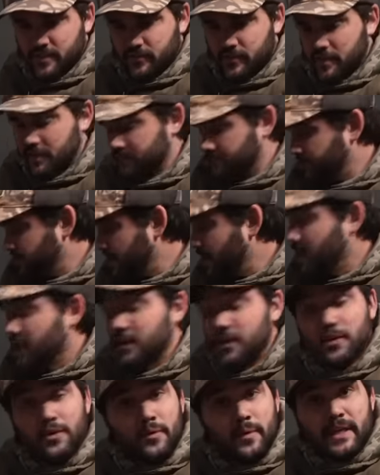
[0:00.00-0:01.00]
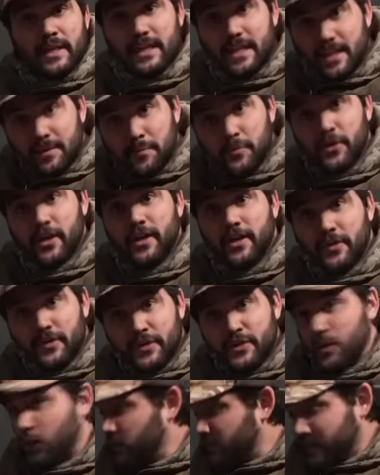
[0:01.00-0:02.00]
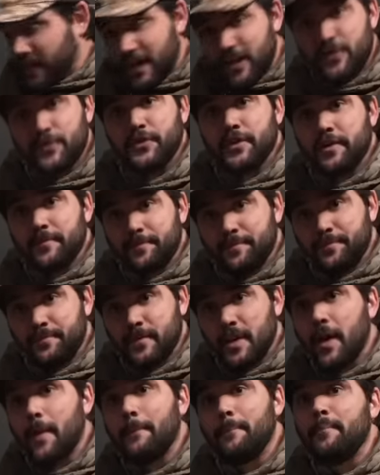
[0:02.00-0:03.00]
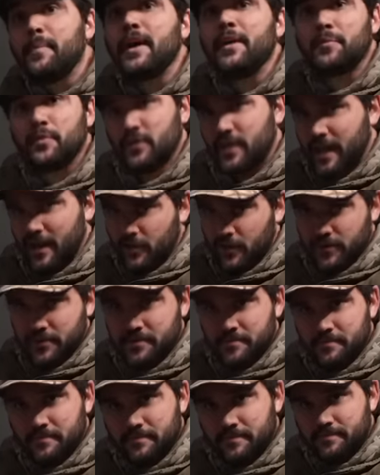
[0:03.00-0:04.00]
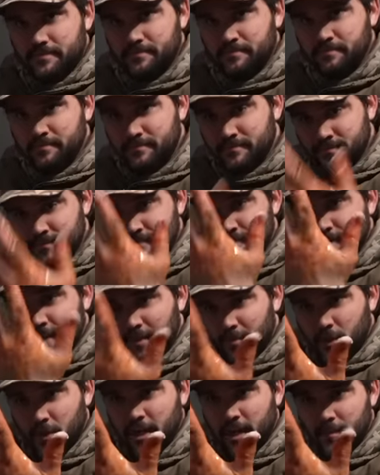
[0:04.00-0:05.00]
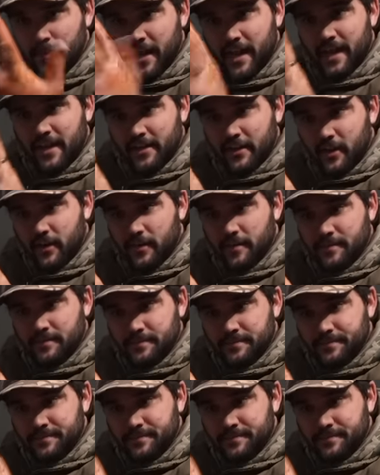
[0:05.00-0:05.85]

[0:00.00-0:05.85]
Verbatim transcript: of it. You know what we didn't bring on this entire trip? Hmm. Paper towels. Yeah. I'm looking at my hand going.